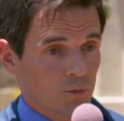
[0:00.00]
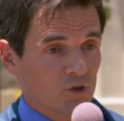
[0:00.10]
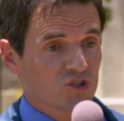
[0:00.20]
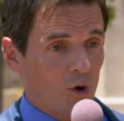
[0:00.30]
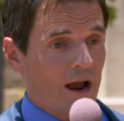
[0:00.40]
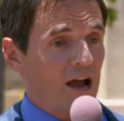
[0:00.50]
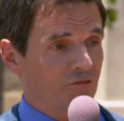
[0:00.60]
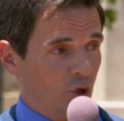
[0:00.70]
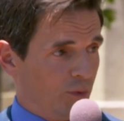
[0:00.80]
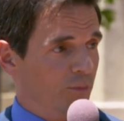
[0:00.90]
But do I
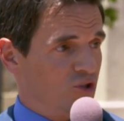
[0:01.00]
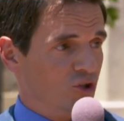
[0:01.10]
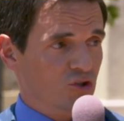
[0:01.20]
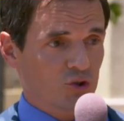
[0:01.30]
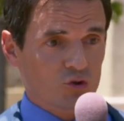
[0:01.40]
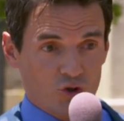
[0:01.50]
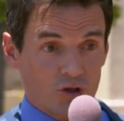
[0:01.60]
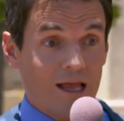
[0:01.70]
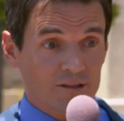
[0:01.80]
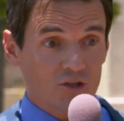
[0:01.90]
have your permission to use
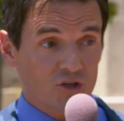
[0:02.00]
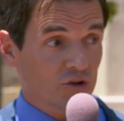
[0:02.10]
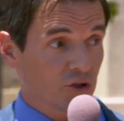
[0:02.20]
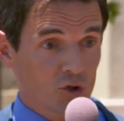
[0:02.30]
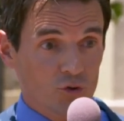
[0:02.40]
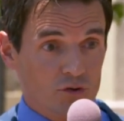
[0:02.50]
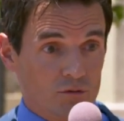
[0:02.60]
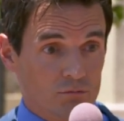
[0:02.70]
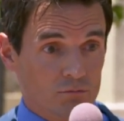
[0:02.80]
your likeness on the news?